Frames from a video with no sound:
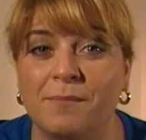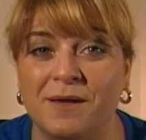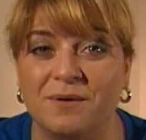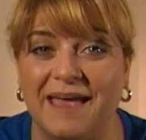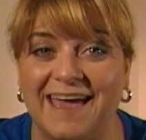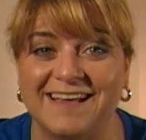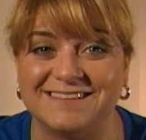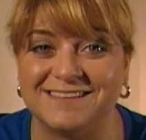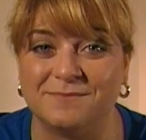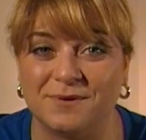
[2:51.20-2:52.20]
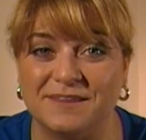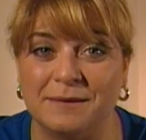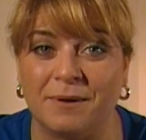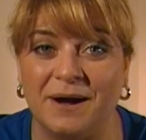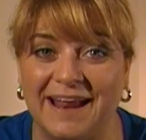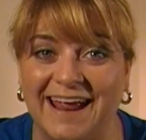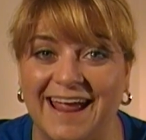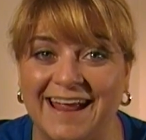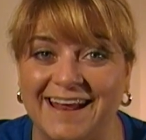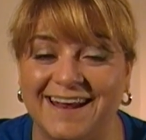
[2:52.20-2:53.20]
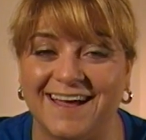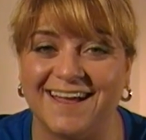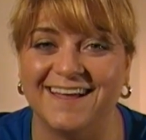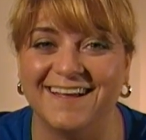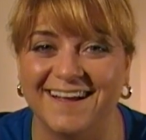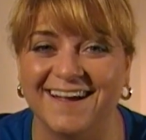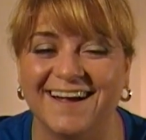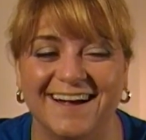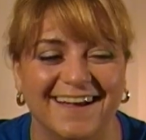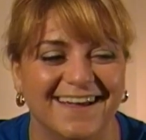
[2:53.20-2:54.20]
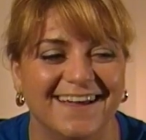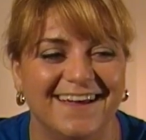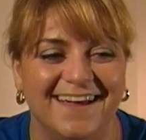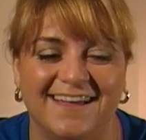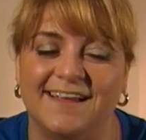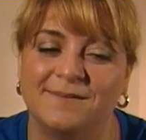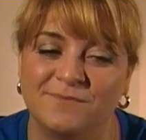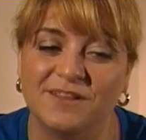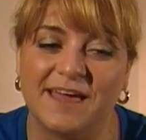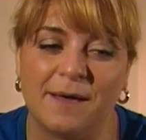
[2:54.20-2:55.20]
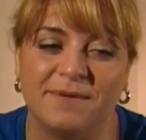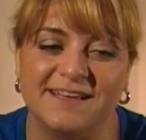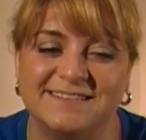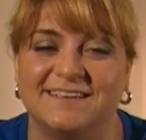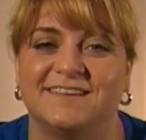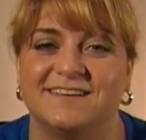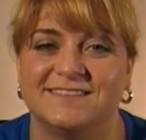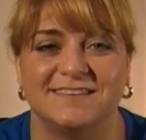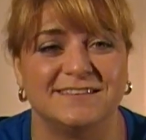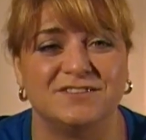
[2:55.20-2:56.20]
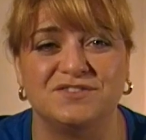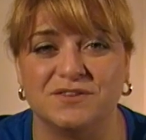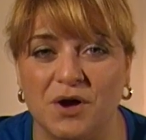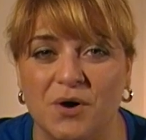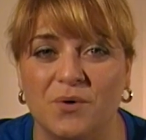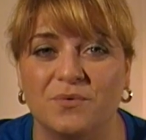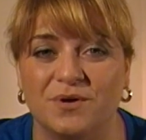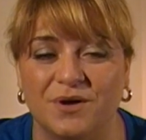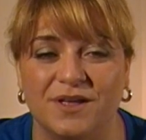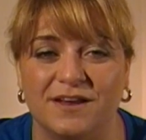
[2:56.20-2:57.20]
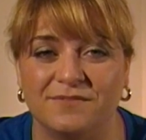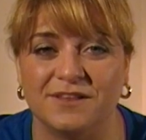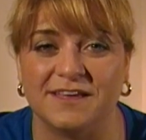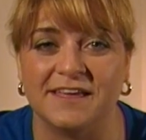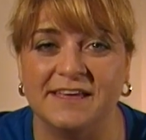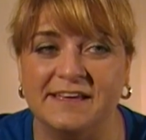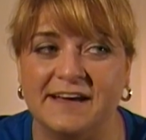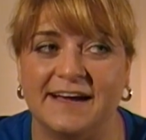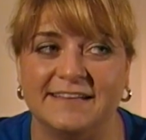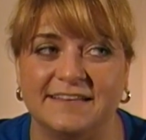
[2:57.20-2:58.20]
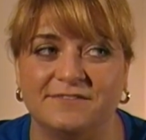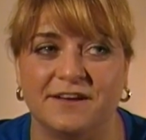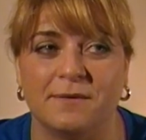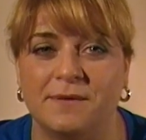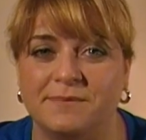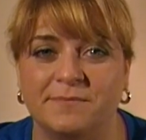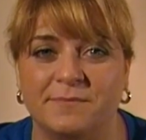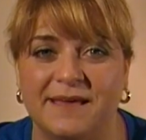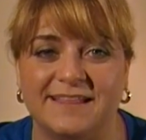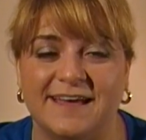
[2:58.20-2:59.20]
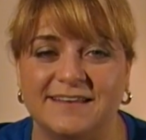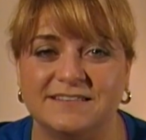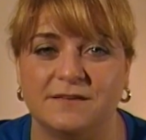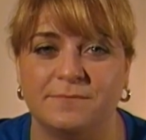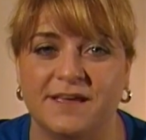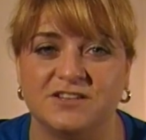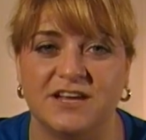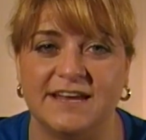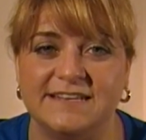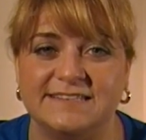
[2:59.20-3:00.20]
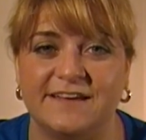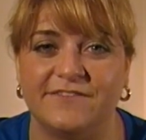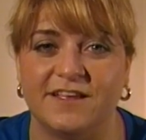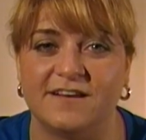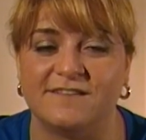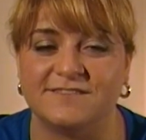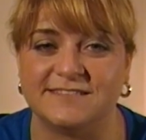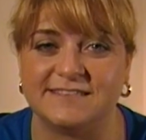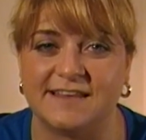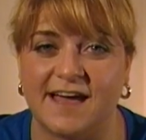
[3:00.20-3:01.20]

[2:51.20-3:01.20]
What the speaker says: brought my own cake to the birthday party, and and I'm really happy I did because it's so good. I really highly recommend people make that. It's on page 87 of the